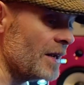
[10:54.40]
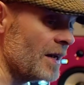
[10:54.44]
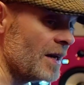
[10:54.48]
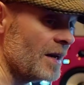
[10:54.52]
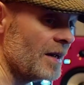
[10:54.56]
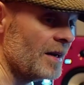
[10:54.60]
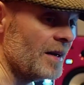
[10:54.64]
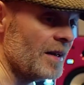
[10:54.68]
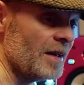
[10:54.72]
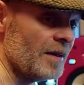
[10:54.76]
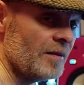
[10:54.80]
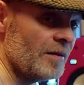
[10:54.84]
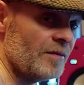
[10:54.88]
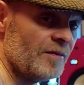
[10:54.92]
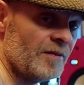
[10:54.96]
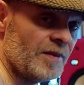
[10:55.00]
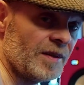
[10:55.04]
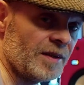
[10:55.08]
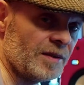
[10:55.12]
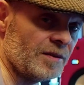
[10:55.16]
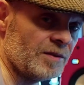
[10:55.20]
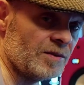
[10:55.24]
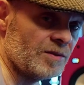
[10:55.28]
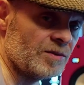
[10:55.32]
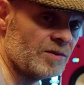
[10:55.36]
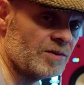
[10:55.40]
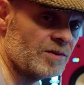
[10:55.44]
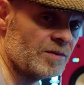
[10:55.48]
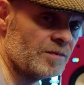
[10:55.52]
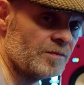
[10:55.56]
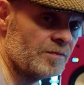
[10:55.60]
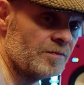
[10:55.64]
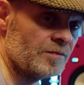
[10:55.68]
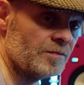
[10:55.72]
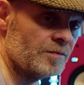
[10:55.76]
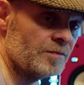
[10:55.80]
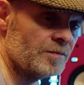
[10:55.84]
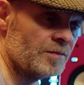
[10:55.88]
there things.
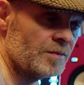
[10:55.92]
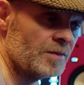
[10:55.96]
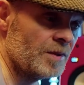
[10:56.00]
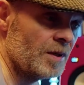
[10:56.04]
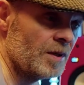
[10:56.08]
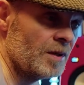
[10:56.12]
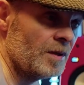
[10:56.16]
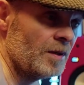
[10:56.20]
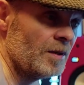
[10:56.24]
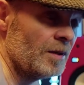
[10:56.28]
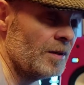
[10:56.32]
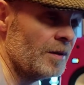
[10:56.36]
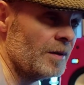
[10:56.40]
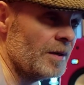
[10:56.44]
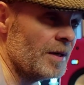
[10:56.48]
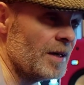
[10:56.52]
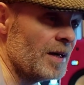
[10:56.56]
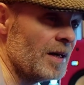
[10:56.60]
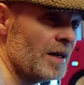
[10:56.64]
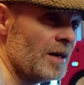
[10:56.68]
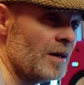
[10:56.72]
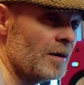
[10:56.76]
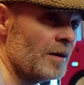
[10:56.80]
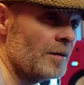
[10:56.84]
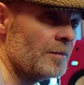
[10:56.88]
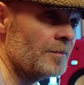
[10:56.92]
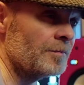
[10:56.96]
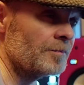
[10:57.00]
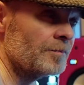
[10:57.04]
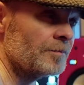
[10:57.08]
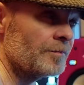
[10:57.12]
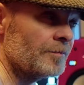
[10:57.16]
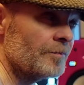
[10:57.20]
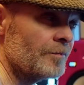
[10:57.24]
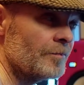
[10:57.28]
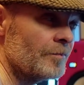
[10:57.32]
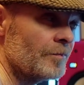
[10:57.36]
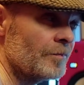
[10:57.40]
Now,
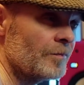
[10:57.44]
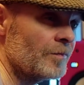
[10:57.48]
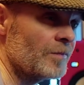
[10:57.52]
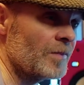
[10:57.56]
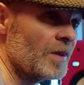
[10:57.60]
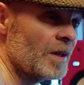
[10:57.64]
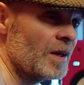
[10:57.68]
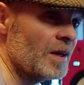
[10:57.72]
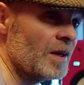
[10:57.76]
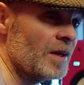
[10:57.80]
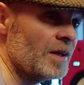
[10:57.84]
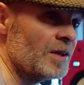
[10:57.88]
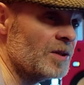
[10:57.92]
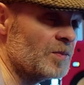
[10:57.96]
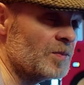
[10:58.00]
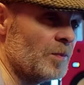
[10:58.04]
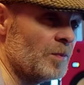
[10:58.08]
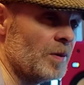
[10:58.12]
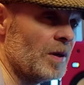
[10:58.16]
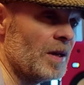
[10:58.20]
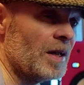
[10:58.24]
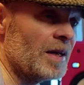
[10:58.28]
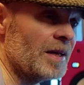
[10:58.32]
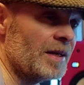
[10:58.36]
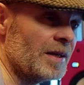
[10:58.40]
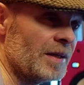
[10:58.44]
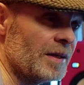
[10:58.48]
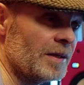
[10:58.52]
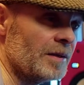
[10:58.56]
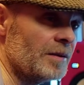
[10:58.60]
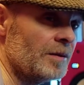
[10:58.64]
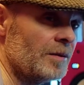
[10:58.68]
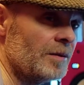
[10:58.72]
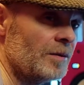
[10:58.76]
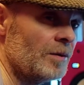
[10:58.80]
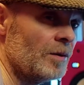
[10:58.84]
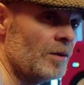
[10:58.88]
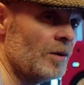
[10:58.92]
he's playing
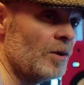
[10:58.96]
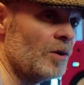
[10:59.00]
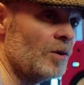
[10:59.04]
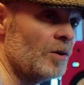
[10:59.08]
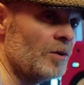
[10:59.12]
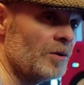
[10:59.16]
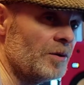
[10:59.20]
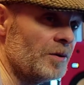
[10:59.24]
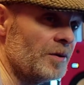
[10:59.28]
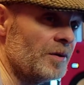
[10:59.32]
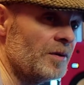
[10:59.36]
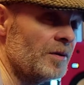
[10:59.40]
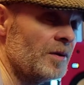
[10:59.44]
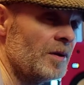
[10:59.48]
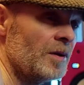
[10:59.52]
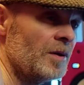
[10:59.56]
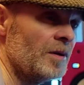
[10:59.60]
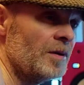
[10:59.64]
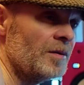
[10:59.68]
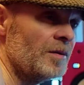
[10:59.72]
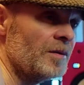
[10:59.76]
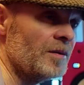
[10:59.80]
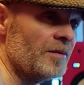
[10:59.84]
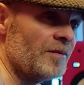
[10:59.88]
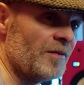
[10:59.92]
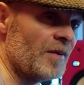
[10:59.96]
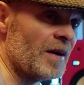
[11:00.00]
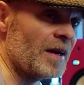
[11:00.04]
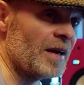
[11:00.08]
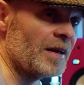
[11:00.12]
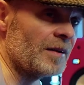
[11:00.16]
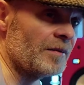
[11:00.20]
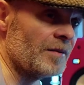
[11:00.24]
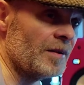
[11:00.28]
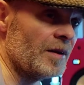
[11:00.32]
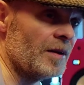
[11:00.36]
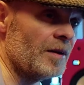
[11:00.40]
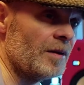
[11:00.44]
on the fact
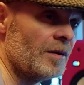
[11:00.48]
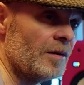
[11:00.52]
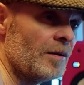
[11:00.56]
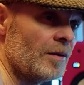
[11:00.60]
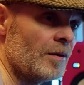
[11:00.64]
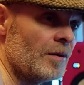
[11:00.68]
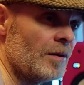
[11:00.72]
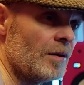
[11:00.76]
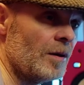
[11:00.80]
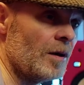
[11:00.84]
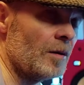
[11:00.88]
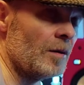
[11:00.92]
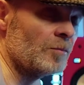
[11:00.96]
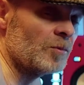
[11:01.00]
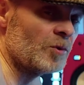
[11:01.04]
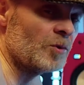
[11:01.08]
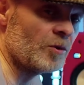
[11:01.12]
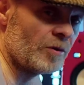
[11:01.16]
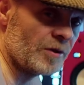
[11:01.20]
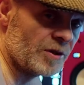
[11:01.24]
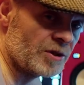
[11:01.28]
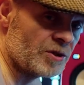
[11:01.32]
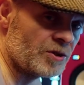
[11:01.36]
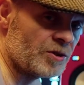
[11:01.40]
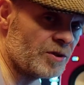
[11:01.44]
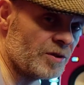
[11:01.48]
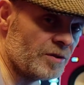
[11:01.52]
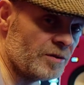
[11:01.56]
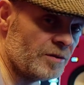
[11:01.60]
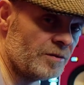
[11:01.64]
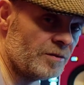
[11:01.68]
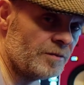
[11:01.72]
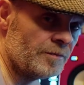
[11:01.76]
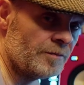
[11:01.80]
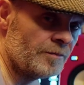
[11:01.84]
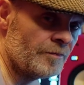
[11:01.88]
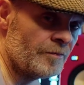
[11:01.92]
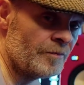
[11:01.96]
that I'm Christian
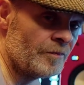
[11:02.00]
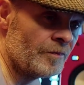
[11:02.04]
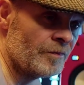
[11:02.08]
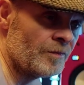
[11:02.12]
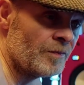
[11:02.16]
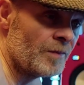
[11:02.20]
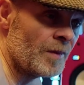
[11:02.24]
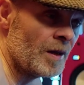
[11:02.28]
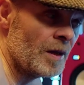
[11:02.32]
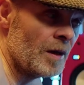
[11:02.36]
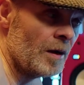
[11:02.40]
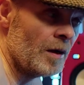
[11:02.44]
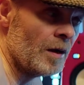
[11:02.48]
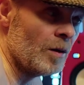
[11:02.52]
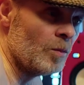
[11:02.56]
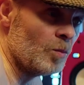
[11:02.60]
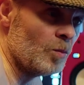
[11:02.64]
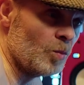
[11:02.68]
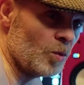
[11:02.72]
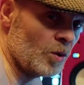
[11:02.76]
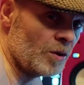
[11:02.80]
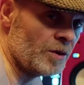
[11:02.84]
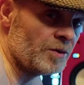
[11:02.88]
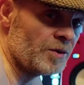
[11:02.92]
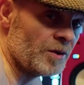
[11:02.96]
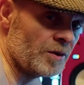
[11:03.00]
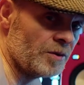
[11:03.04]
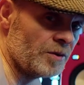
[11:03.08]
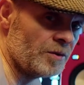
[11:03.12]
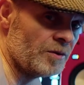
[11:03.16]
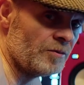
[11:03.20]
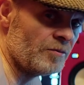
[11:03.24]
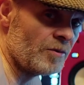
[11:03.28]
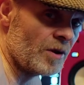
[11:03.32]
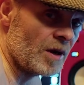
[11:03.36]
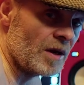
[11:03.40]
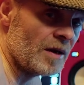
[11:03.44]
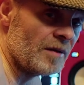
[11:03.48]
and want to do the
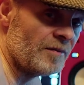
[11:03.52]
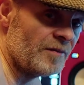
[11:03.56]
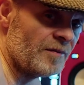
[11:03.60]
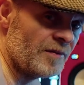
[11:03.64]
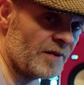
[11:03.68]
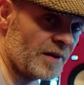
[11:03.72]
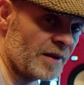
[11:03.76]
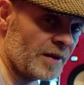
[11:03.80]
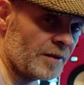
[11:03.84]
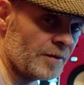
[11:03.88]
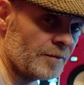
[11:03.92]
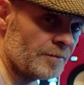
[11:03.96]
right thing.